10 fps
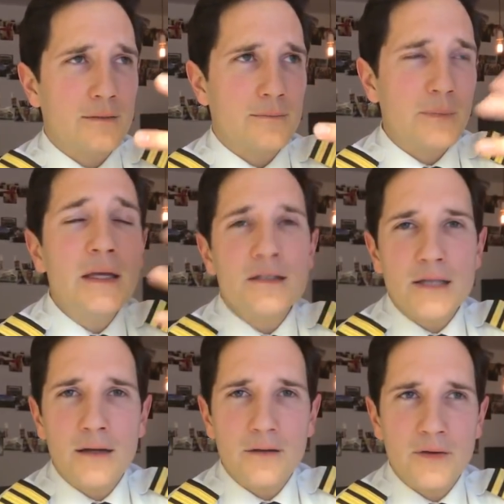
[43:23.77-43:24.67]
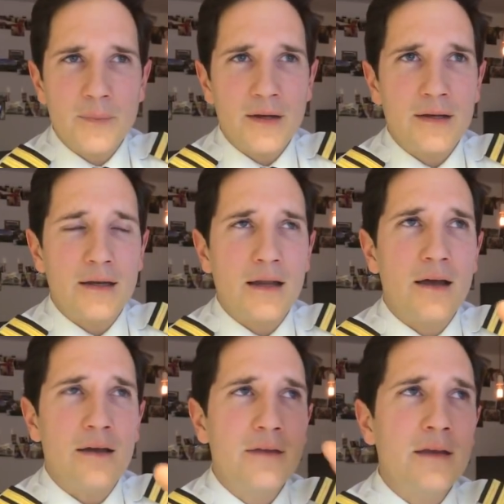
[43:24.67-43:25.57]
being a skydiving pilot,
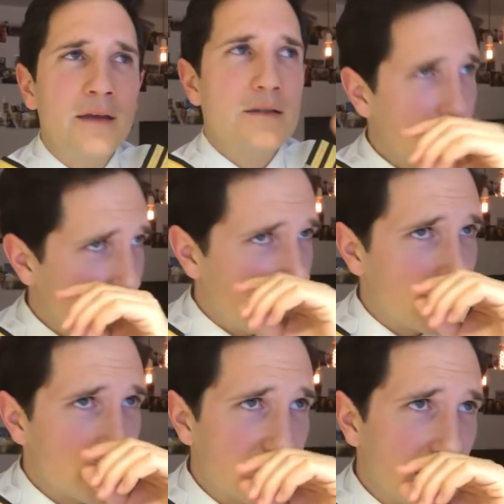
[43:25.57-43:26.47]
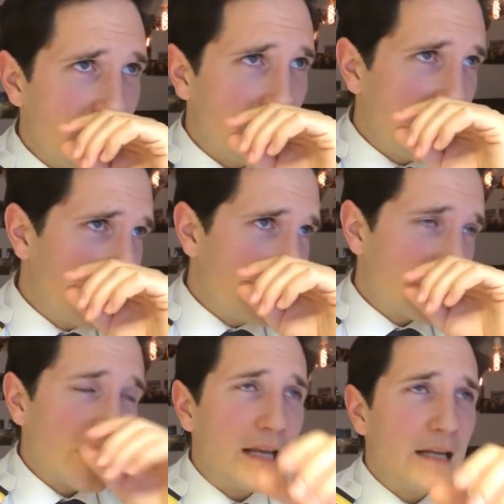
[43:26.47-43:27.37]
I think is one of the most
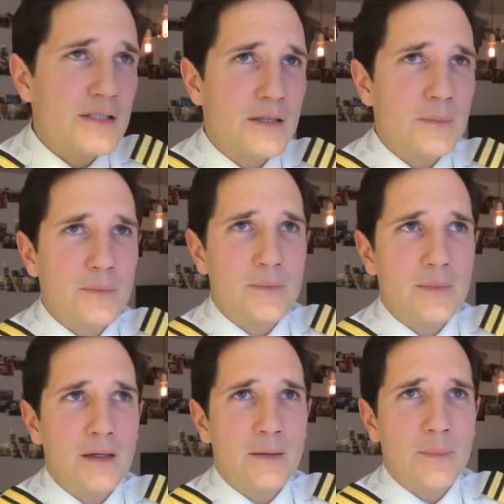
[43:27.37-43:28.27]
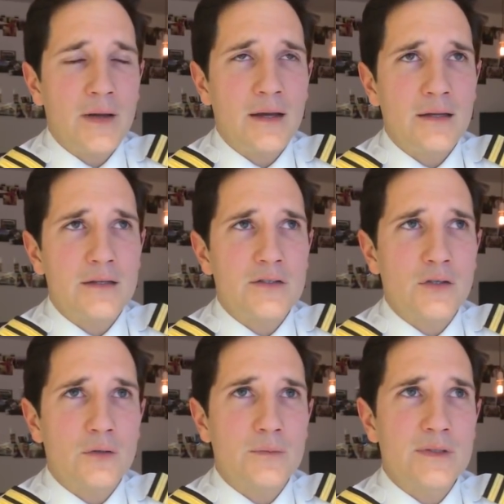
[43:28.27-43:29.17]
challenging pilot
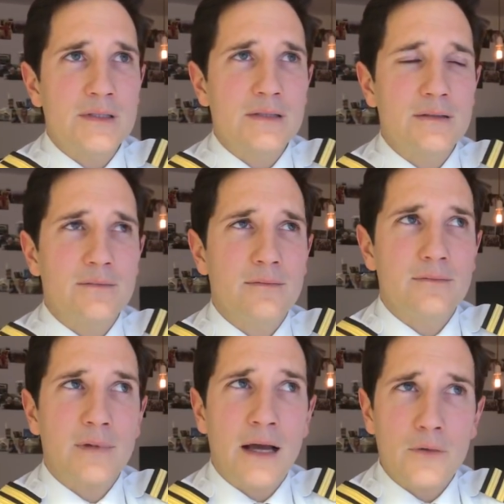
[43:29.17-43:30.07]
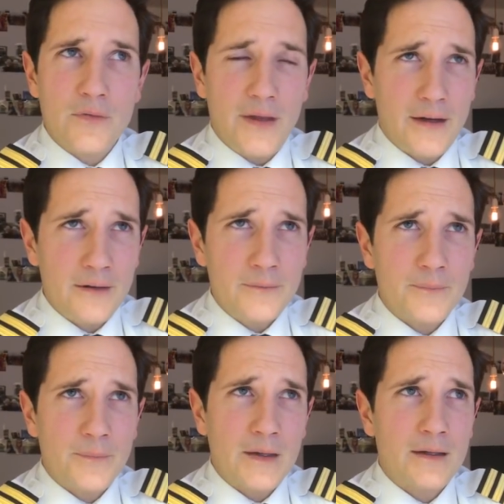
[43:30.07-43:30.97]
jobs out there
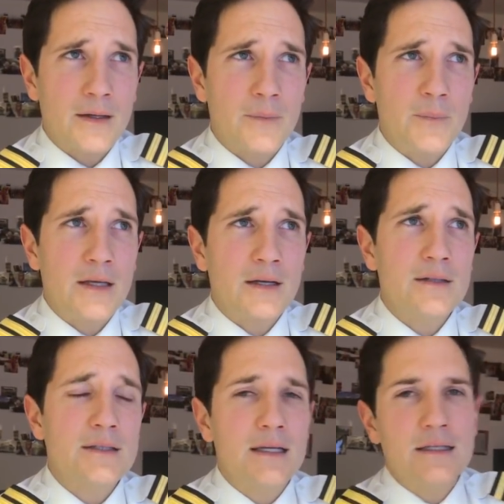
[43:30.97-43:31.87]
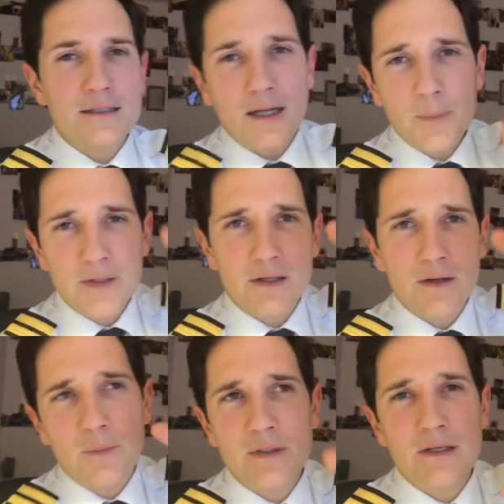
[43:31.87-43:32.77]
because it's up and
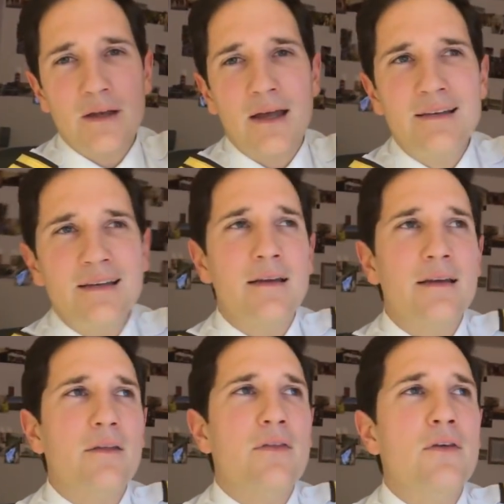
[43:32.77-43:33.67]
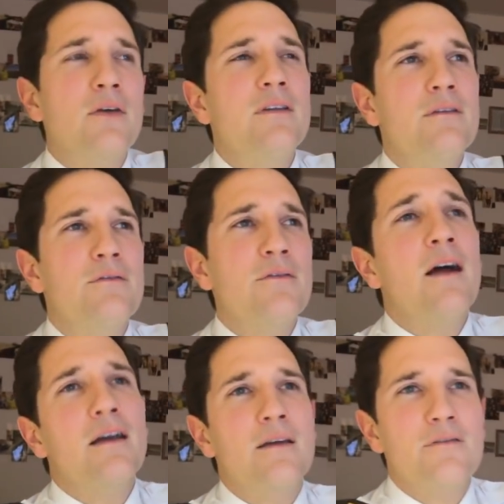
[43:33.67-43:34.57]
down, up and down. I did like
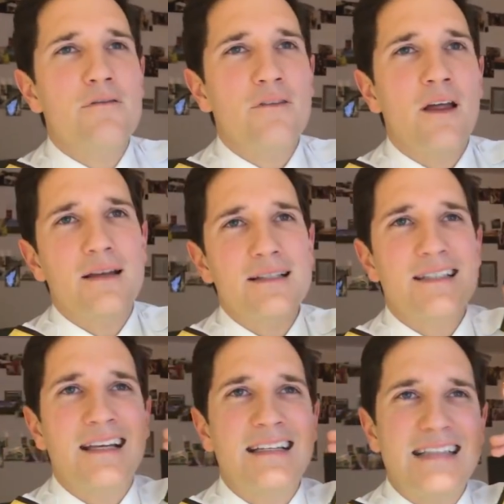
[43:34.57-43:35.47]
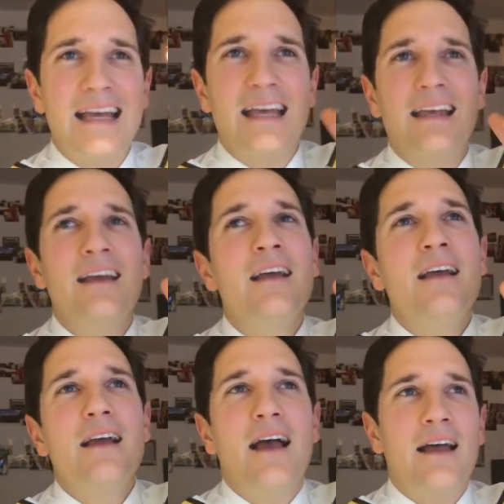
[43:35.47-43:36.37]
35 flights a day,
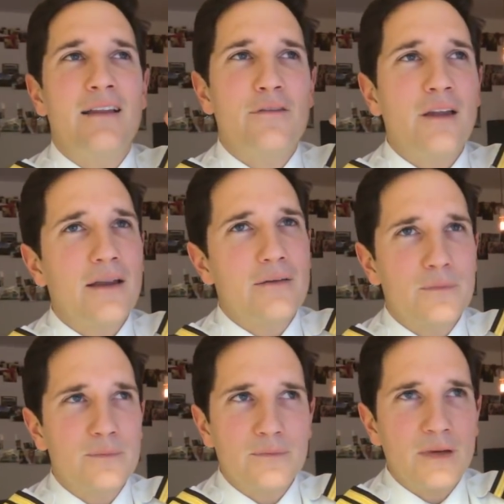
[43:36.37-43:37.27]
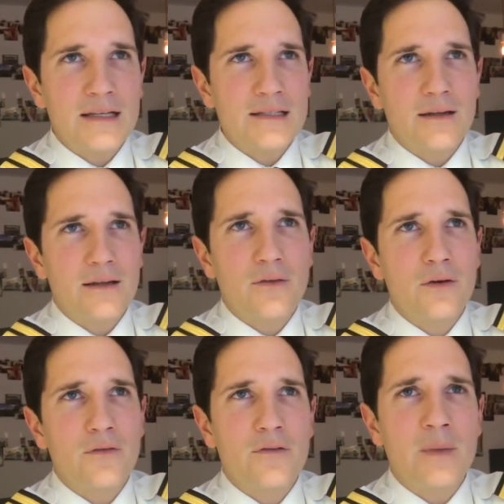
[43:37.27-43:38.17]
and the flight lasted like
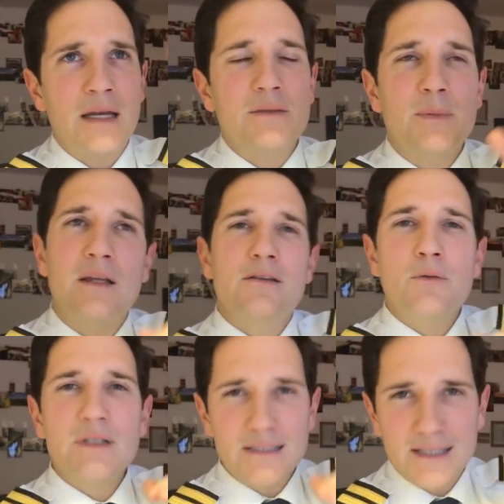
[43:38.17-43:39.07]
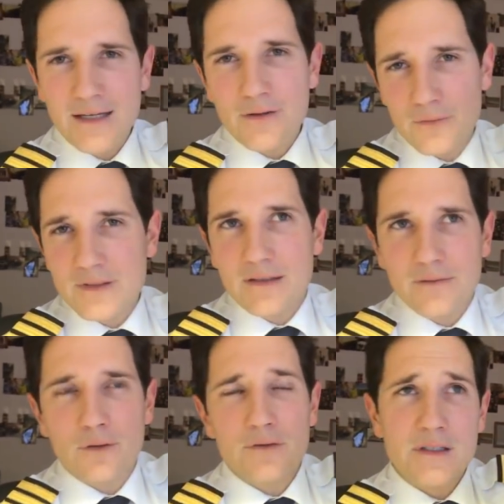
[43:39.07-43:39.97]
35 minutes, but it's always obviously it
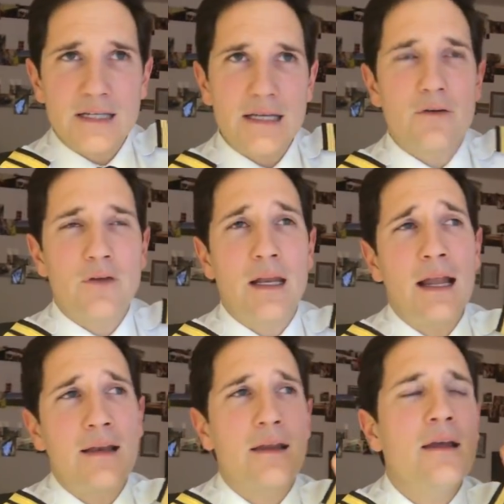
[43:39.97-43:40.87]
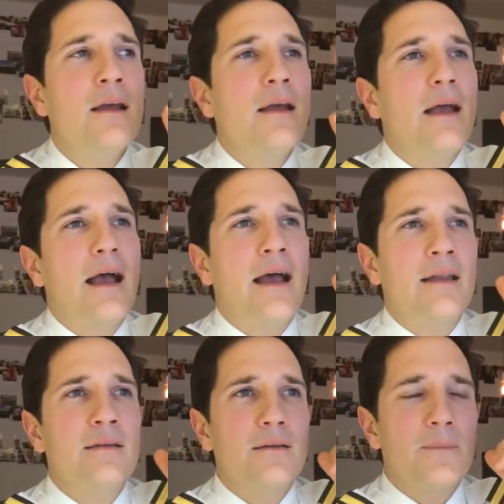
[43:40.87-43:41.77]
involves a takeoff and a landing,
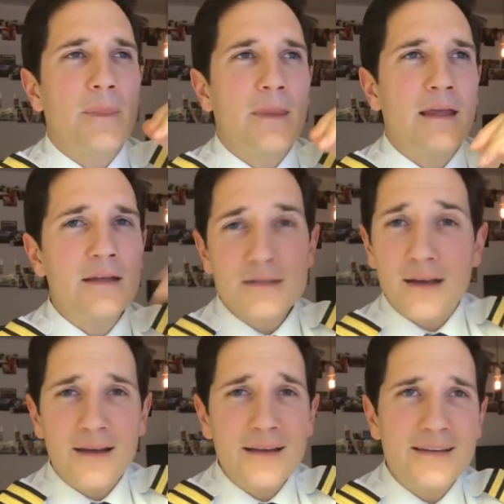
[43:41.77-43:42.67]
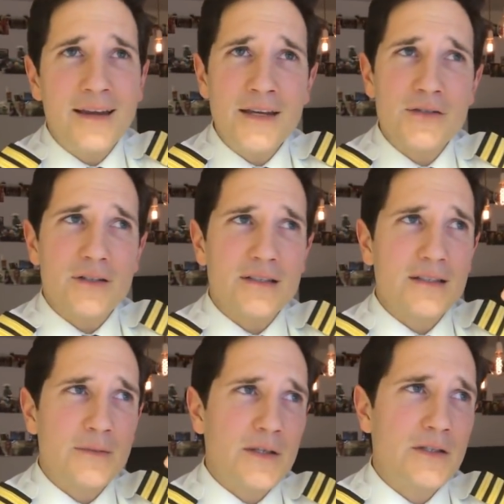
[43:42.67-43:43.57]
and it is highly dangerous,
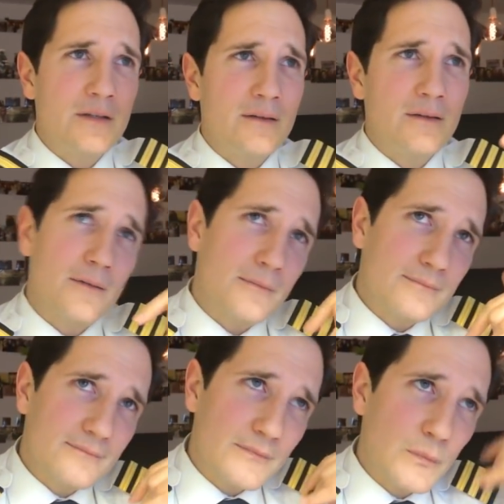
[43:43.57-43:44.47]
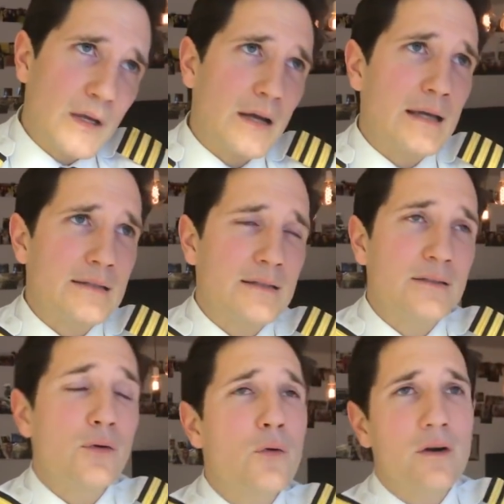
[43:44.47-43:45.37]
especially as the
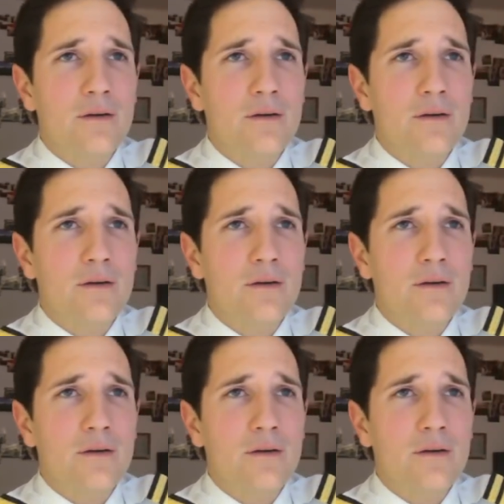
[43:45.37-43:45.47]
door